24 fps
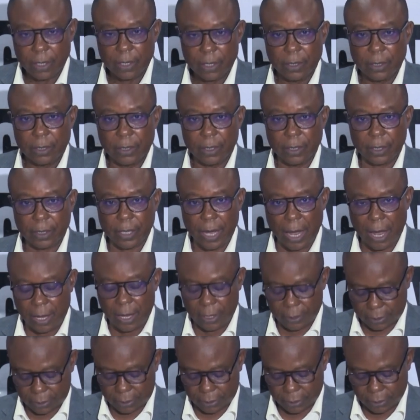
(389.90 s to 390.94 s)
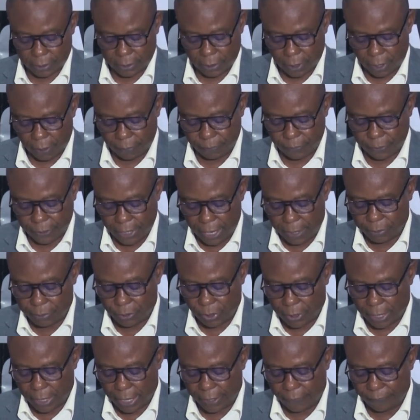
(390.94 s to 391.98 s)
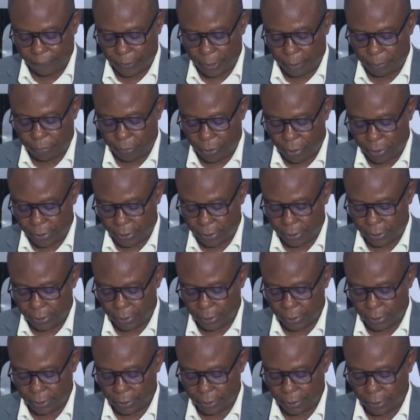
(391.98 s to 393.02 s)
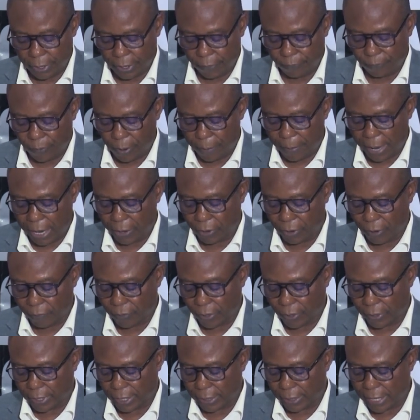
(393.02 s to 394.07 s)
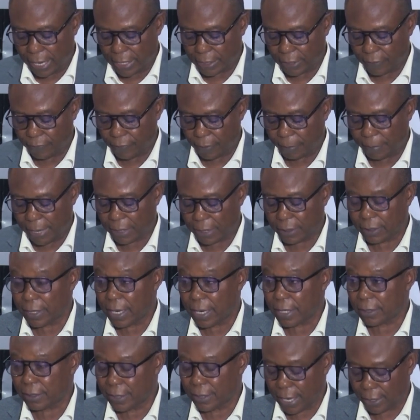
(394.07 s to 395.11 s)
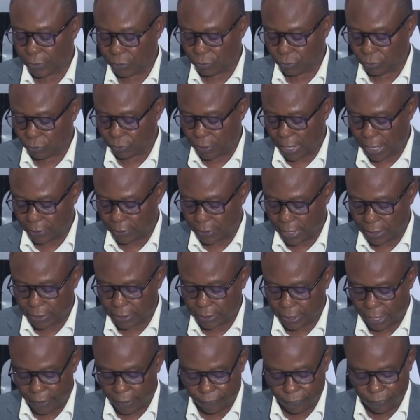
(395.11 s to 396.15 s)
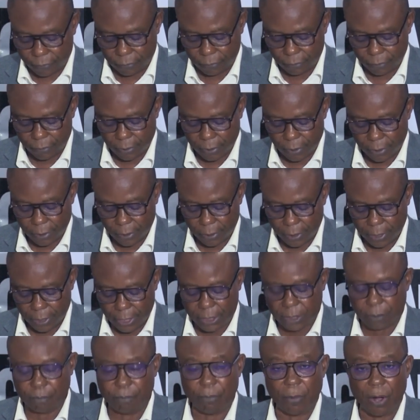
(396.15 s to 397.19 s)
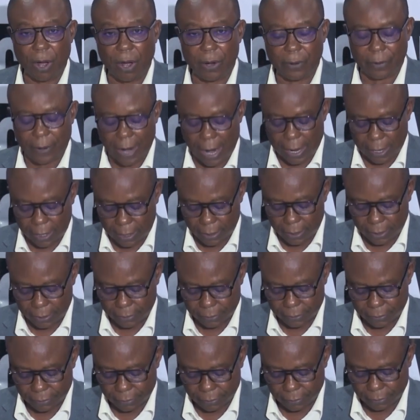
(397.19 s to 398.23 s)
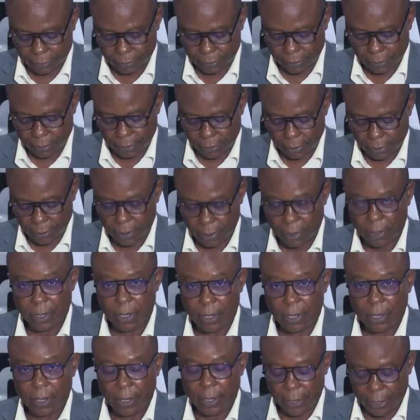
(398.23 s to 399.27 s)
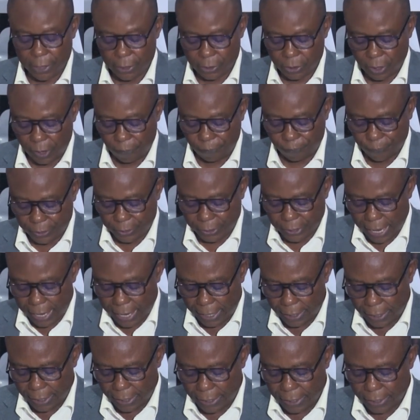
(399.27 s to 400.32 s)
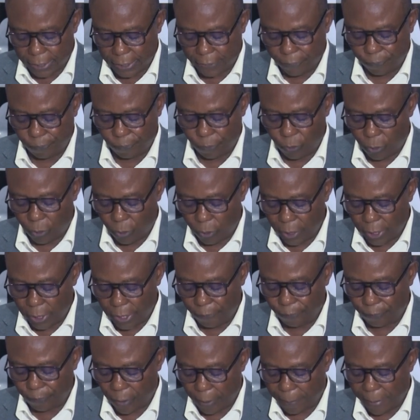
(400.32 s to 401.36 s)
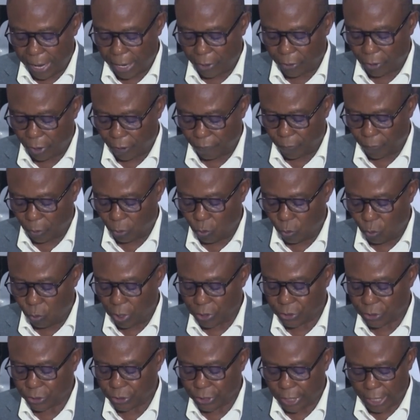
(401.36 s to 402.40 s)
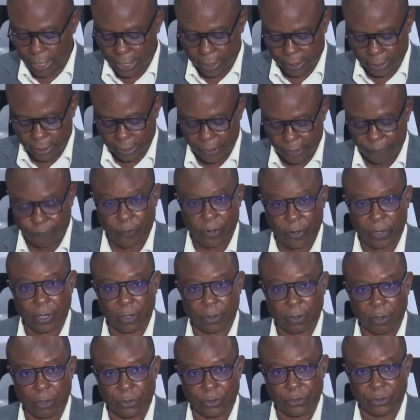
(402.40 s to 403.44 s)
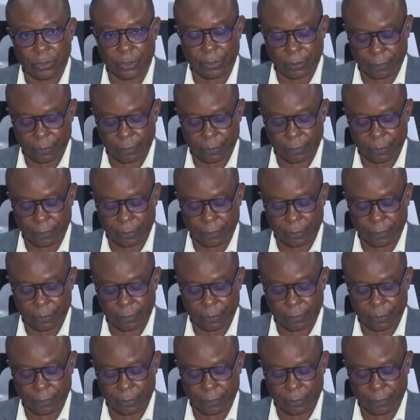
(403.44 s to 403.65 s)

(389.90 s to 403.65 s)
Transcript: The case of James Onanife-Ibori, a former governor of Delta State from 1999 to 2007, is more rankling. He is officially the only former governor who was jailed in a foreign country.